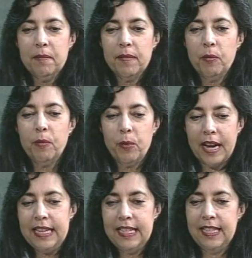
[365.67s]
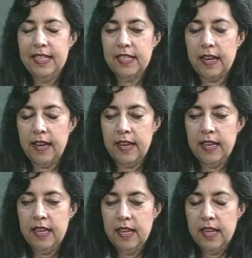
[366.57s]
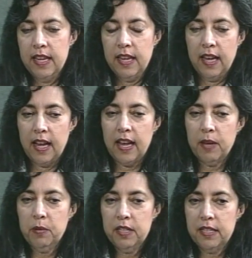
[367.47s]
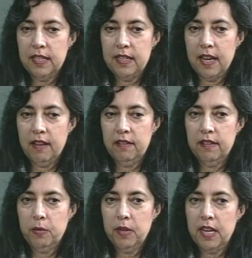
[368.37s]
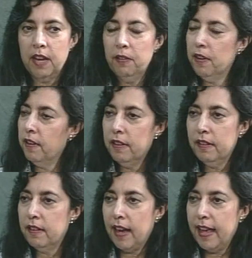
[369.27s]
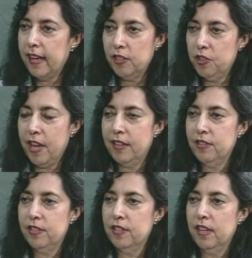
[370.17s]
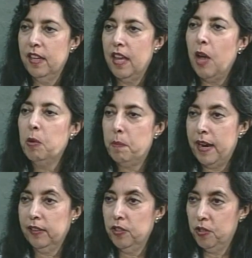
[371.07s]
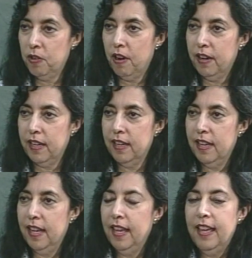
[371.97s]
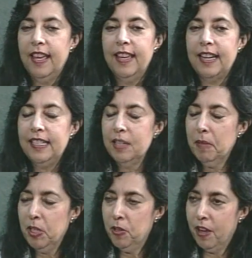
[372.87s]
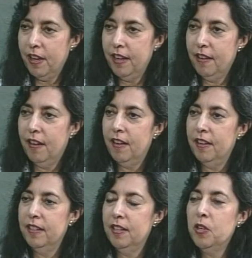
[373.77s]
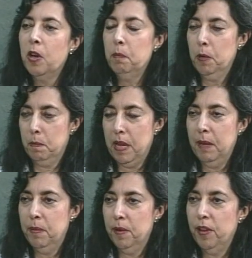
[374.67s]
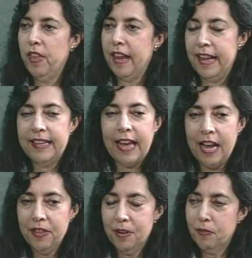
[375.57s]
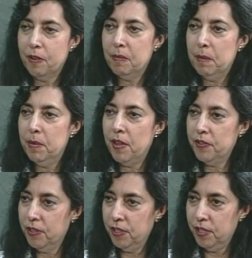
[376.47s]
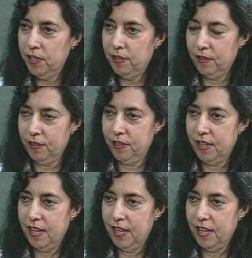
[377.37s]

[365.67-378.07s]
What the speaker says: what I did is I would sit down, whenever I had a chance, I would practice drawing. And I did my drawing on notebook paper that I gathered from my brothers and sisters